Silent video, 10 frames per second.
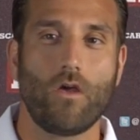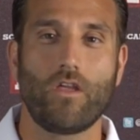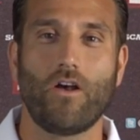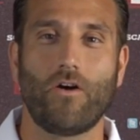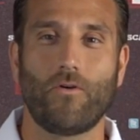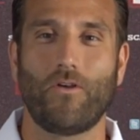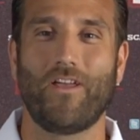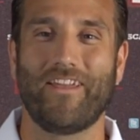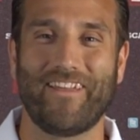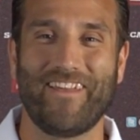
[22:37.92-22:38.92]
You know,
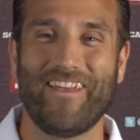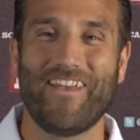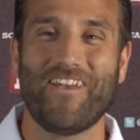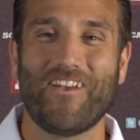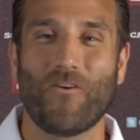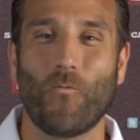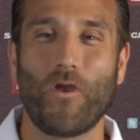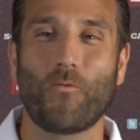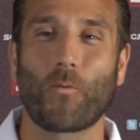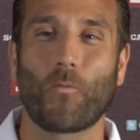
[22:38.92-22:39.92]

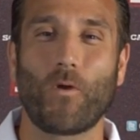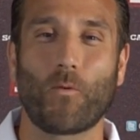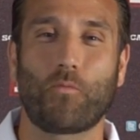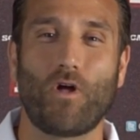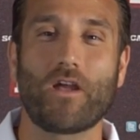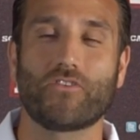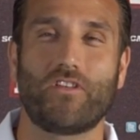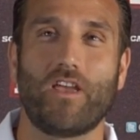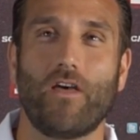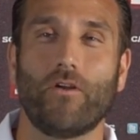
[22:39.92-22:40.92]
we were players
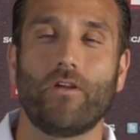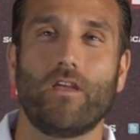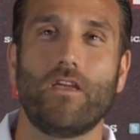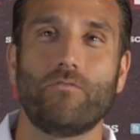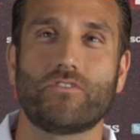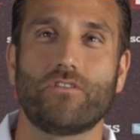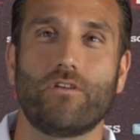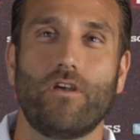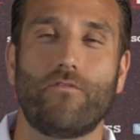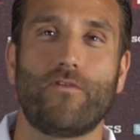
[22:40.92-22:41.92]
together. He was
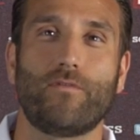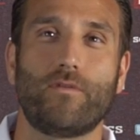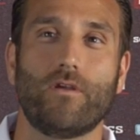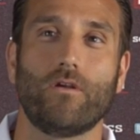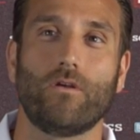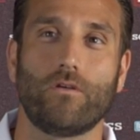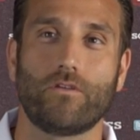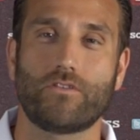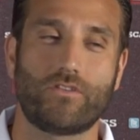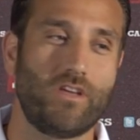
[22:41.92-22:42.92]
a fifth-year
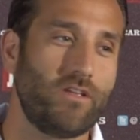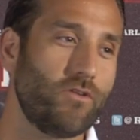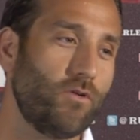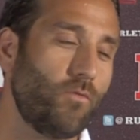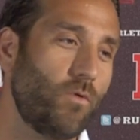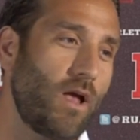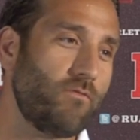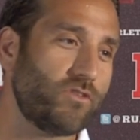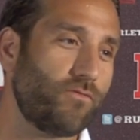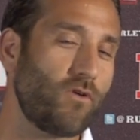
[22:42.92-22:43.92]
senior when I
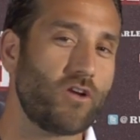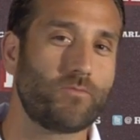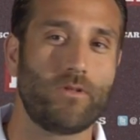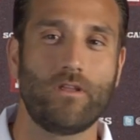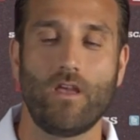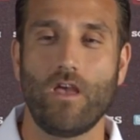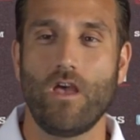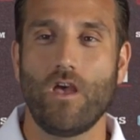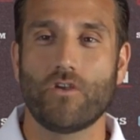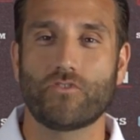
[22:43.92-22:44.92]
was a freshman,
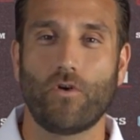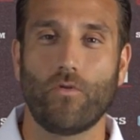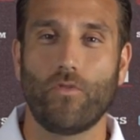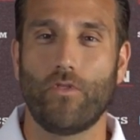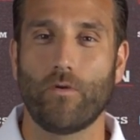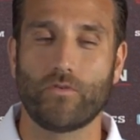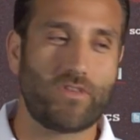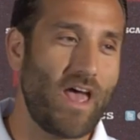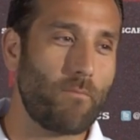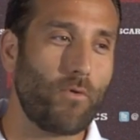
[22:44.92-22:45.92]
so there
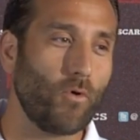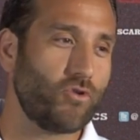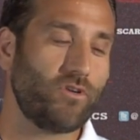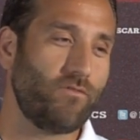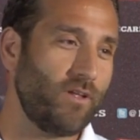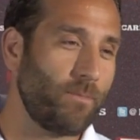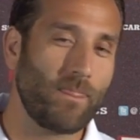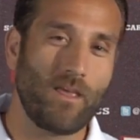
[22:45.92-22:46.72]
was that portion of it.